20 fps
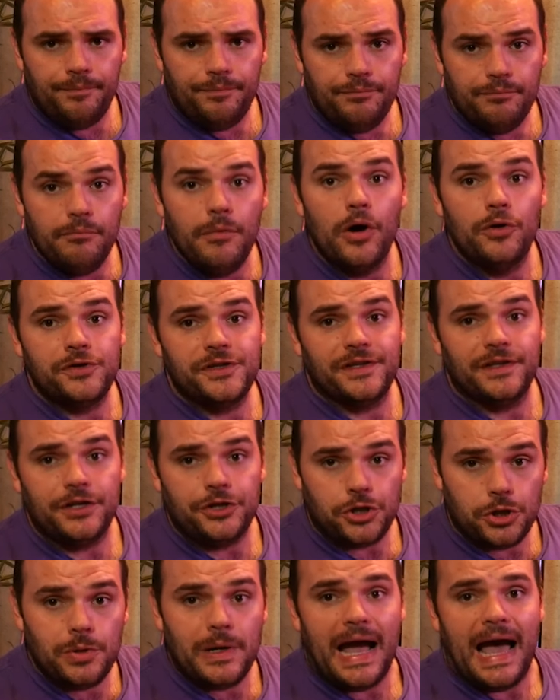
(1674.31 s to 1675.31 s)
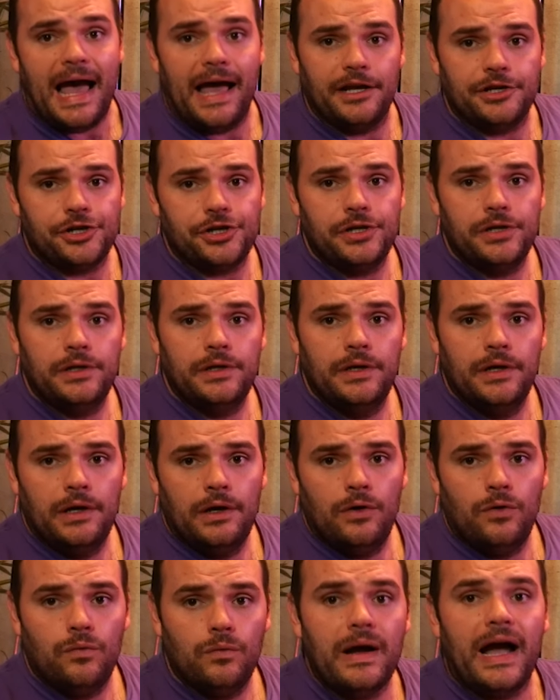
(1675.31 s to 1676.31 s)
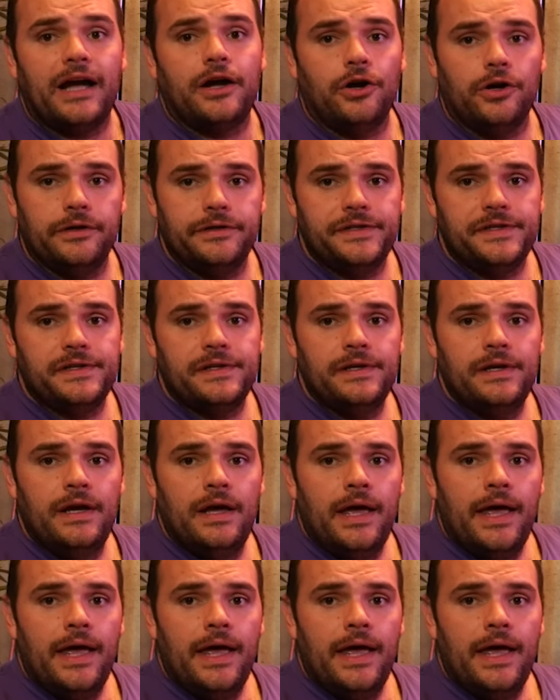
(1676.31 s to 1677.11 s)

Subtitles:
mostly trash records